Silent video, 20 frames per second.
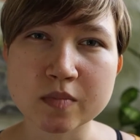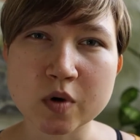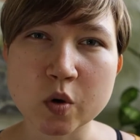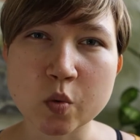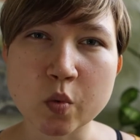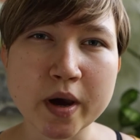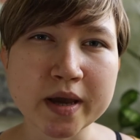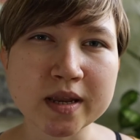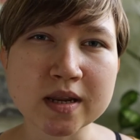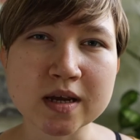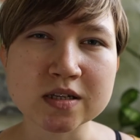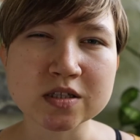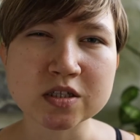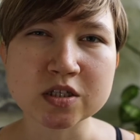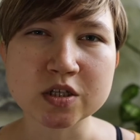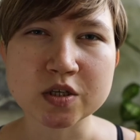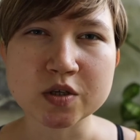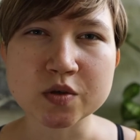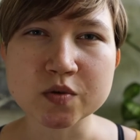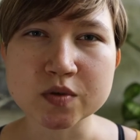why not
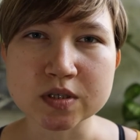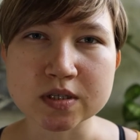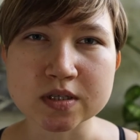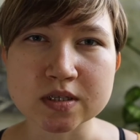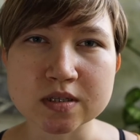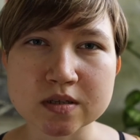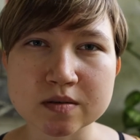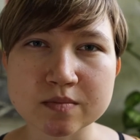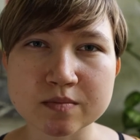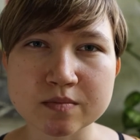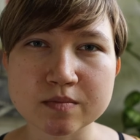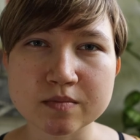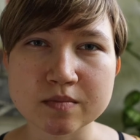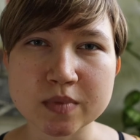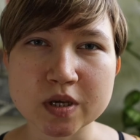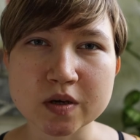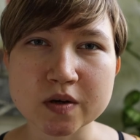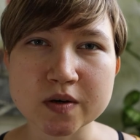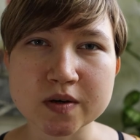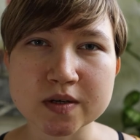to use it?
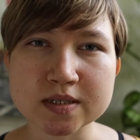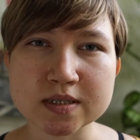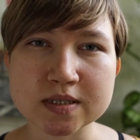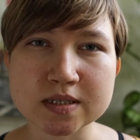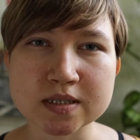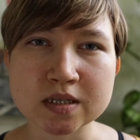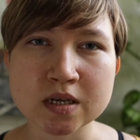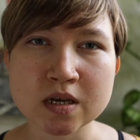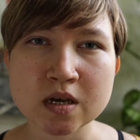Because